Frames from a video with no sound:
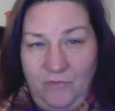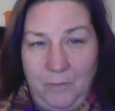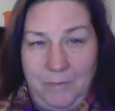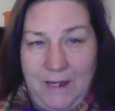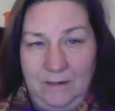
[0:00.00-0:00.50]

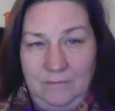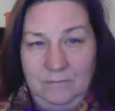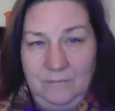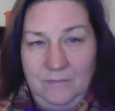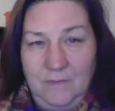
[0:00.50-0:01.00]
footbed,
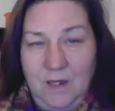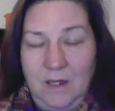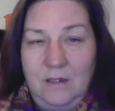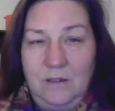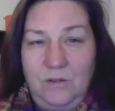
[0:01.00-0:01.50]

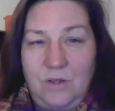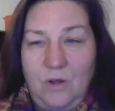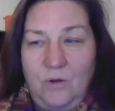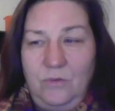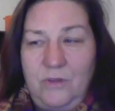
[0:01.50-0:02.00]

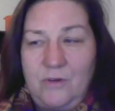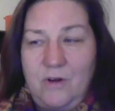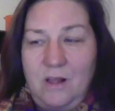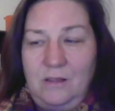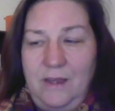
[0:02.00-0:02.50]
so they're
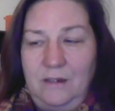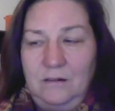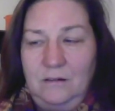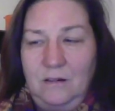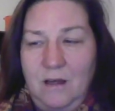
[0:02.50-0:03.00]
not like
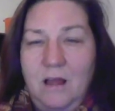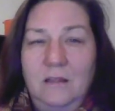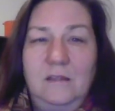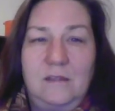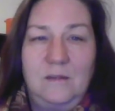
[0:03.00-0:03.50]

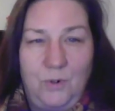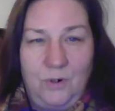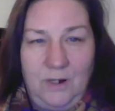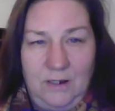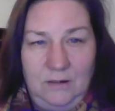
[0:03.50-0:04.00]

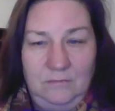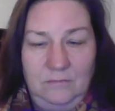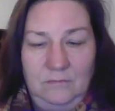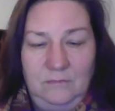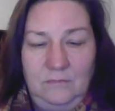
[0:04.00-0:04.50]
unsupported,
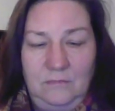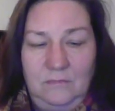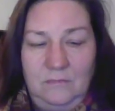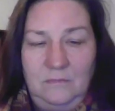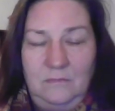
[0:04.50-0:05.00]

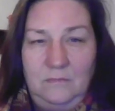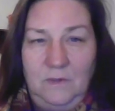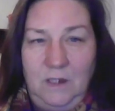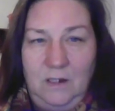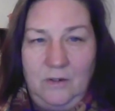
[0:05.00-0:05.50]

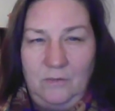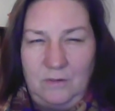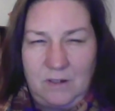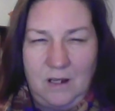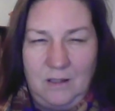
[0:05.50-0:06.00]
you know,
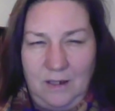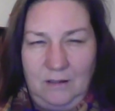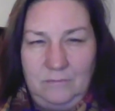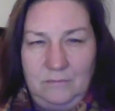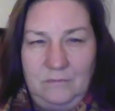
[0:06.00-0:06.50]
it's not like
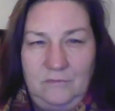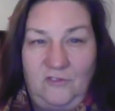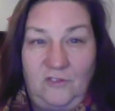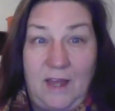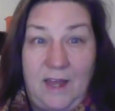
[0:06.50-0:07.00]

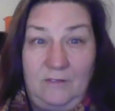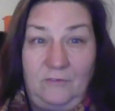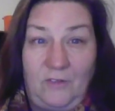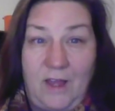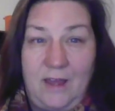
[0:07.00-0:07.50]
flat.
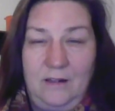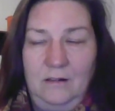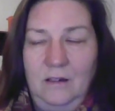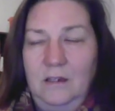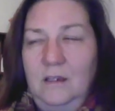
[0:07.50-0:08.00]

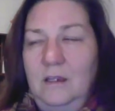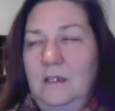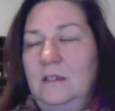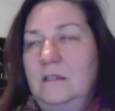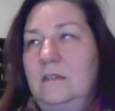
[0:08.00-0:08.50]

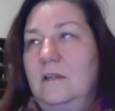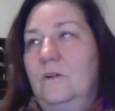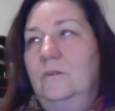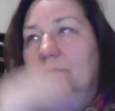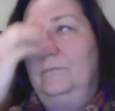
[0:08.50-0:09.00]

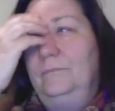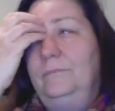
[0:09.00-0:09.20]
So